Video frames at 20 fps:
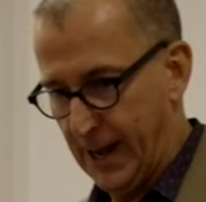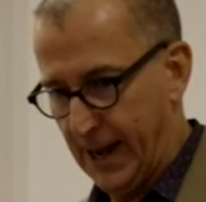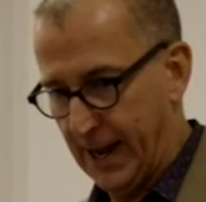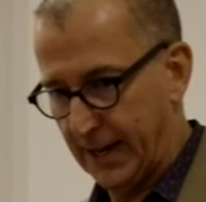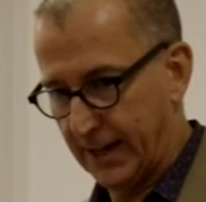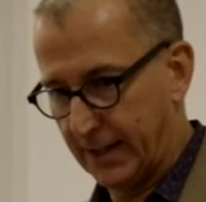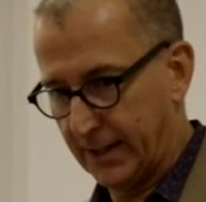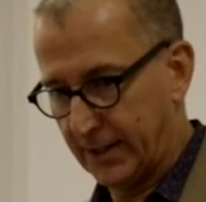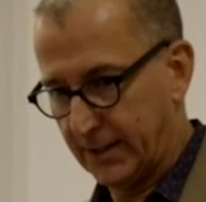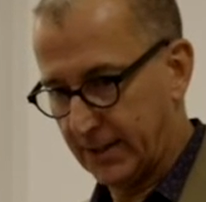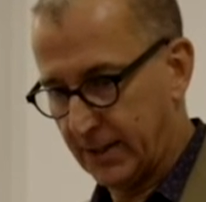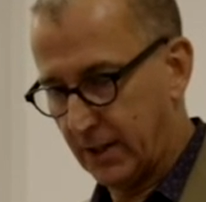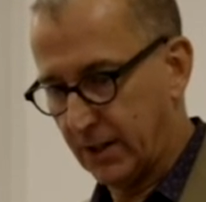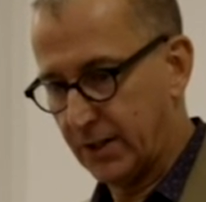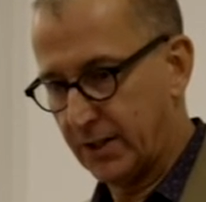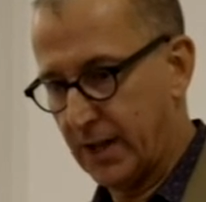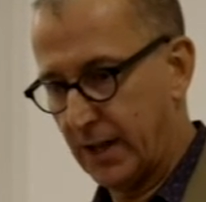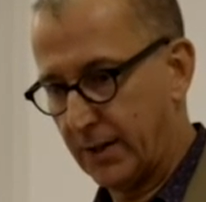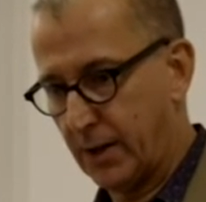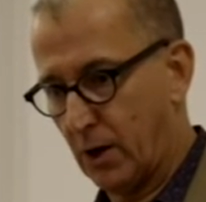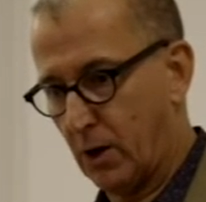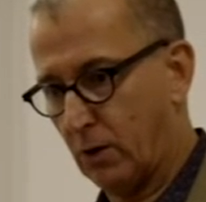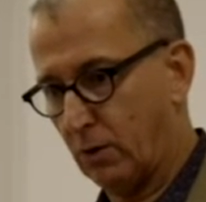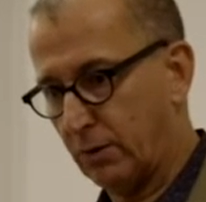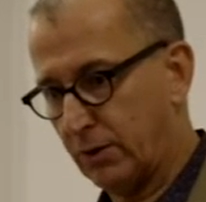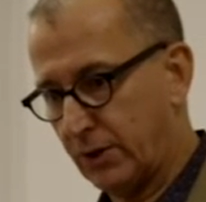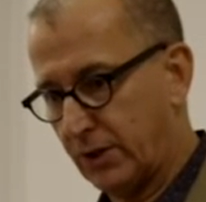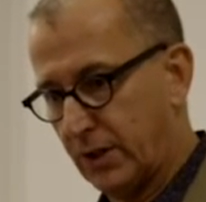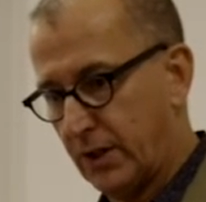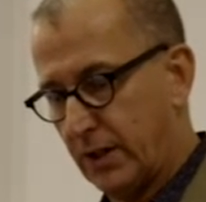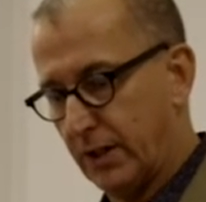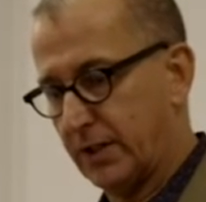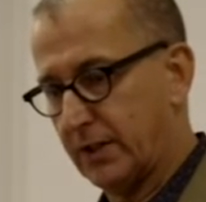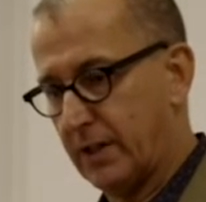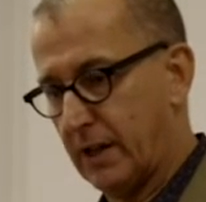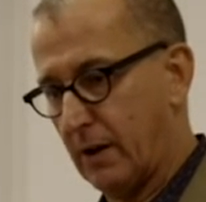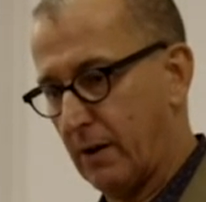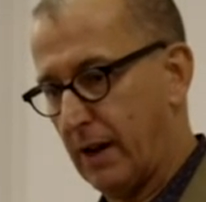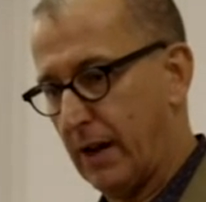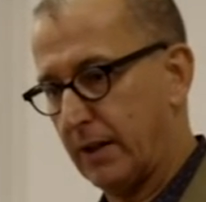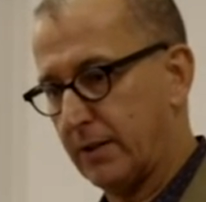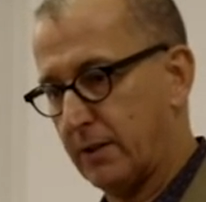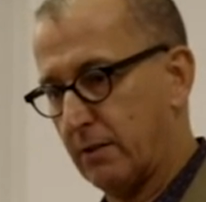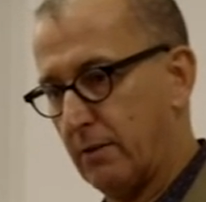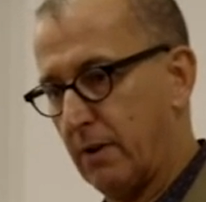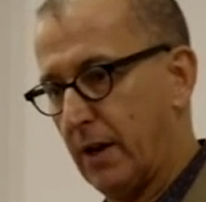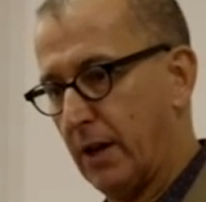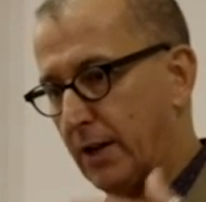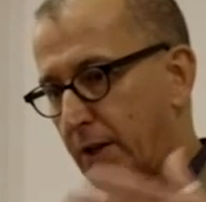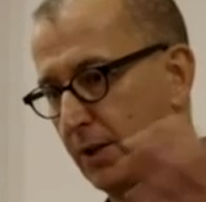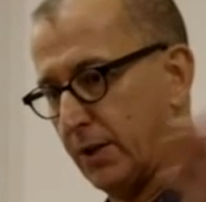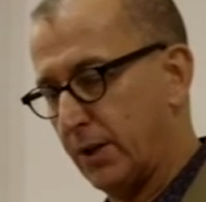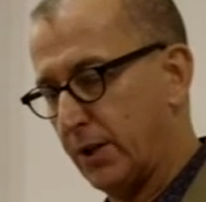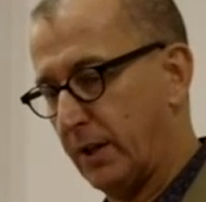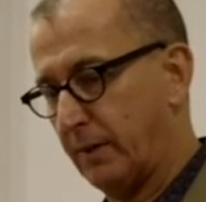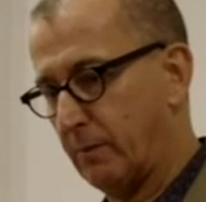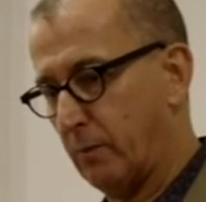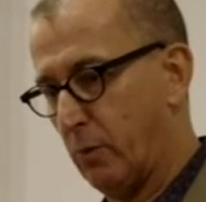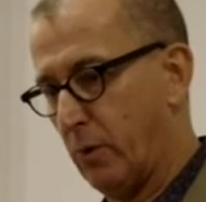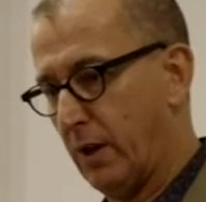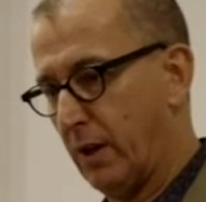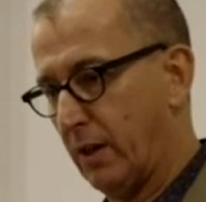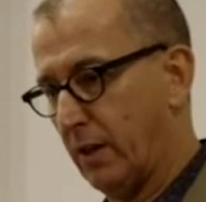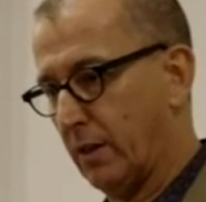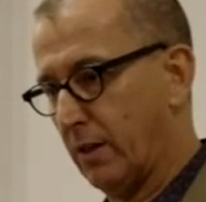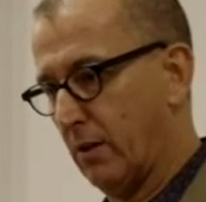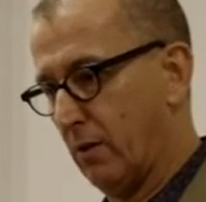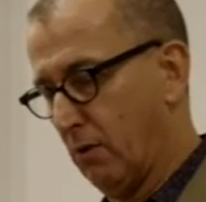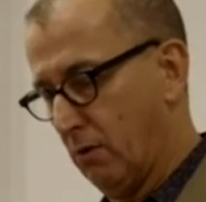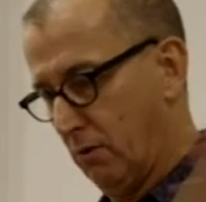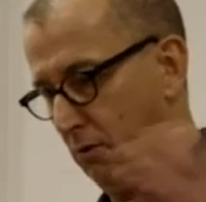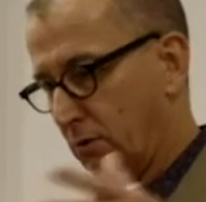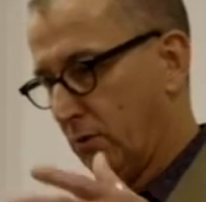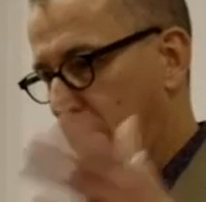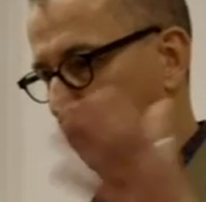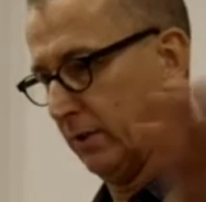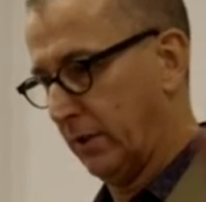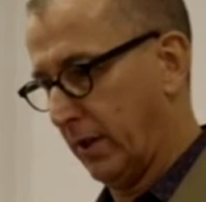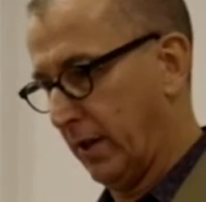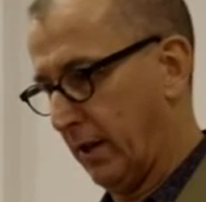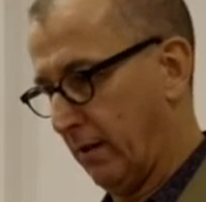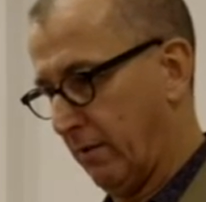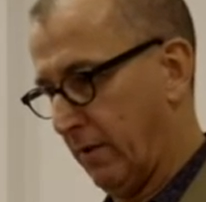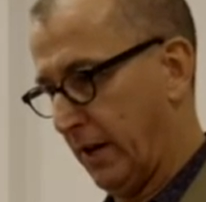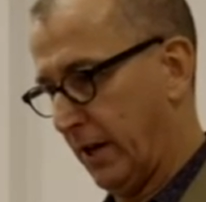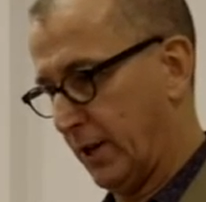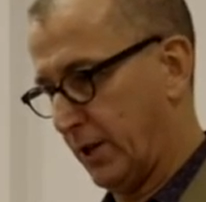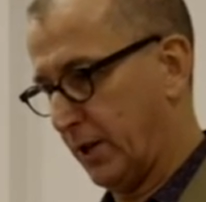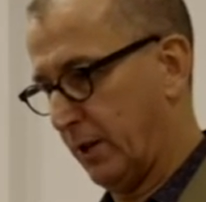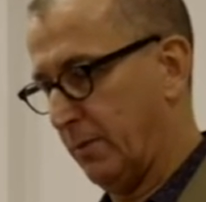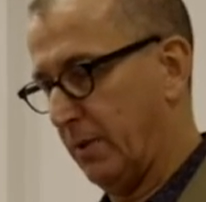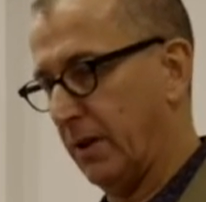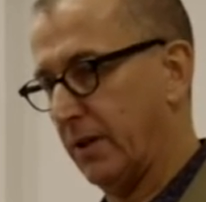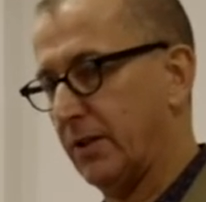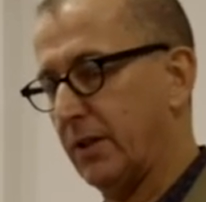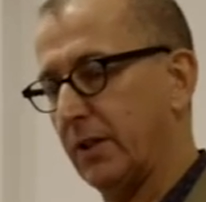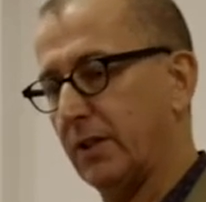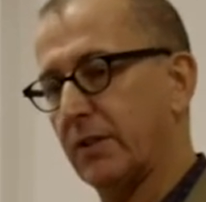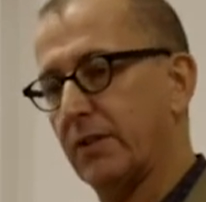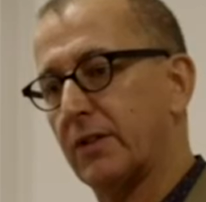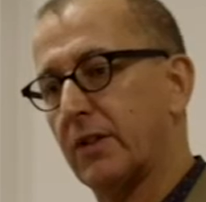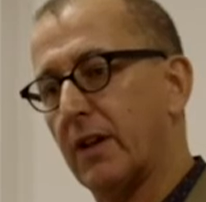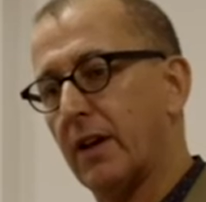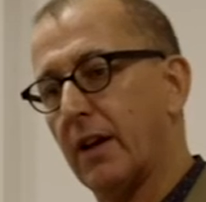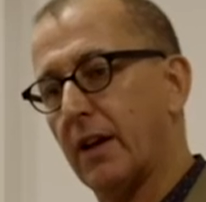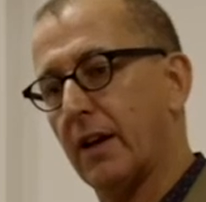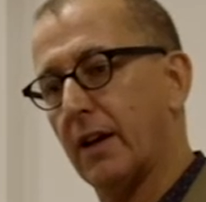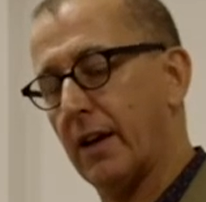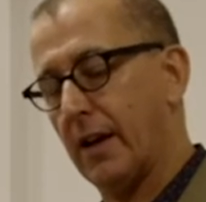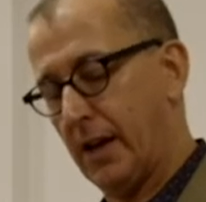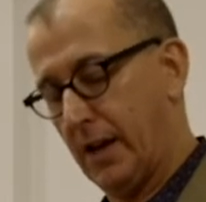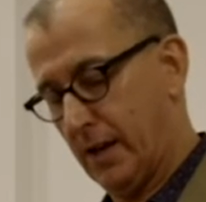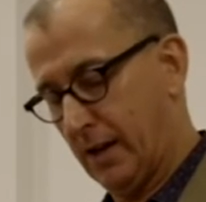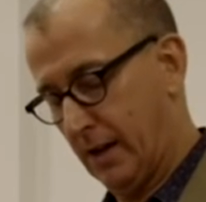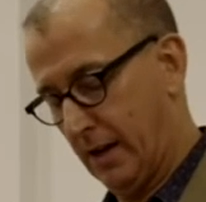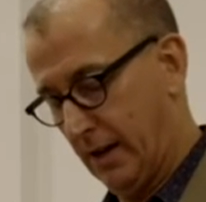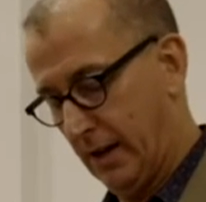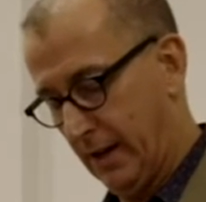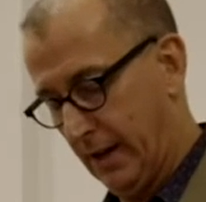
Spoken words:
and such that the whole church now has a relationship with all the religious communities in